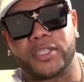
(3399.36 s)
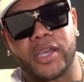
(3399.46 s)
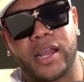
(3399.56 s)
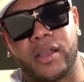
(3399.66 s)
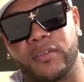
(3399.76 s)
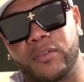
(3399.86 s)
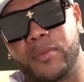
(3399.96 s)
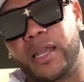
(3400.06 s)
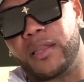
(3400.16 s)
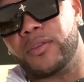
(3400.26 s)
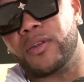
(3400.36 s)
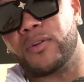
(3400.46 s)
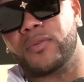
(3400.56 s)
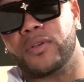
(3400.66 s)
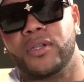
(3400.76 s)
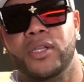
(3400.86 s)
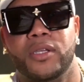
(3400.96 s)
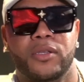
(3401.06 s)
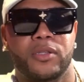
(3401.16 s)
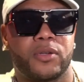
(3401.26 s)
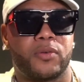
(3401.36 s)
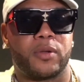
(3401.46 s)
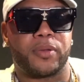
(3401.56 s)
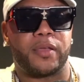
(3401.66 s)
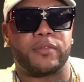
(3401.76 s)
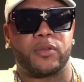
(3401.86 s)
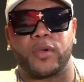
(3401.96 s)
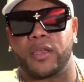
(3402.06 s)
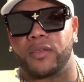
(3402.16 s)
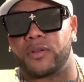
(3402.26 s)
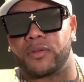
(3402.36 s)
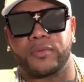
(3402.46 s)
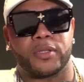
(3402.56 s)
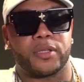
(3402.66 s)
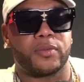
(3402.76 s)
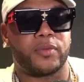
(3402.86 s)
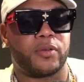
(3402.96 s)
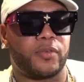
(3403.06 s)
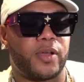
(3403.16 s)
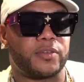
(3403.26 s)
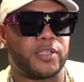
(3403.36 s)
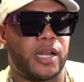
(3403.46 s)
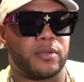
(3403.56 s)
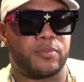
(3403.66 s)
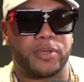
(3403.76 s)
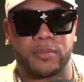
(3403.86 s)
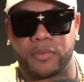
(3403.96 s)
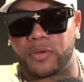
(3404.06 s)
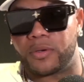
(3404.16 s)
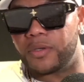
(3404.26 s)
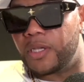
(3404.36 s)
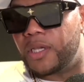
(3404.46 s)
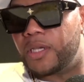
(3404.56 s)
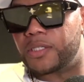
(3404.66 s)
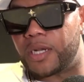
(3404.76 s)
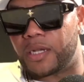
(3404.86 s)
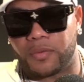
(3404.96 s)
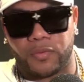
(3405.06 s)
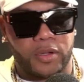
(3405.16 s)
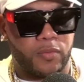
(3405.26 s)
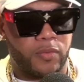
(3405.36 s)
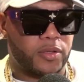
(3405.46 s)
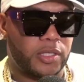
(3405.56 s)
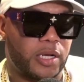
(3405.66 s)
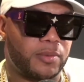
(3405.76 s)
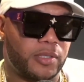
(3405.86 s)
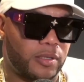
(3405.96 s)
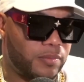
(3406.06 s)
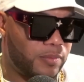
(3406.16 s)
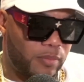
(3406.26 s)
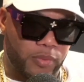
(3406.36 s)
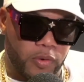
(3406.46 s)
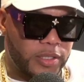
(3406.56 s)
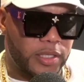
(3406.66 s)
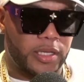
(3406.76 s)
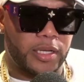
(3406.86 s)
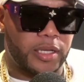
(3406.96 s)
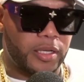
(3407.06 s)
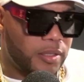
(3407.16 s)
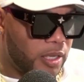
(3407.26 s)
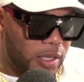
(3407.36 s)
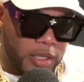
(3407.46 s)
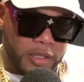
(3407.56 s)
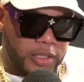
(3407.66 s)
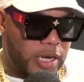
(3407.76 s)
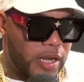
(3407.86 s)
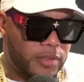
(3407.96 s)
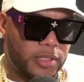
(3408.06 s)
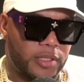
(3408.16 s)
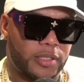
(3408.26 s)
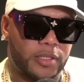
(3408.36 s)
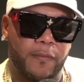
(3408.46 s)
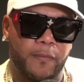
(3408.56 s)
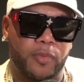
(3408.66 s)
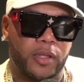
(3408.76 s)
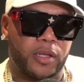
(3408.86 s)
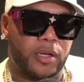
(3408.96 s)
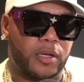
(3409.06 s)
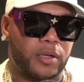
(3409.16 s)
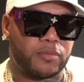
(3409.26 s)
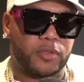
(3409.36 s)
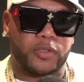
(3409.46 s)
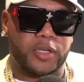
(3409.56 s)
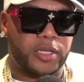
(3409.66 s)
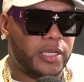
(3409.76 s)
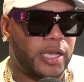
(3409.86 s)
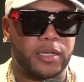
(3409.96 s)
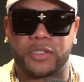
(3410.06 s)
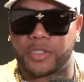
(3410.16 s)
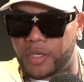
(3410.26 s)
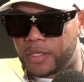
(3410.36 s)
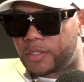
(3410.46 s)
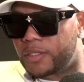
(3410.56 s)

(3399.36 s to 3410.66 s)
out everybody, you know, who have paved the way, you know, in the 305. Shout out to Pitbull. Shout out to Rick Ross. Shout out to the Poison Clan. Shout out to Trick Daddy, Trina,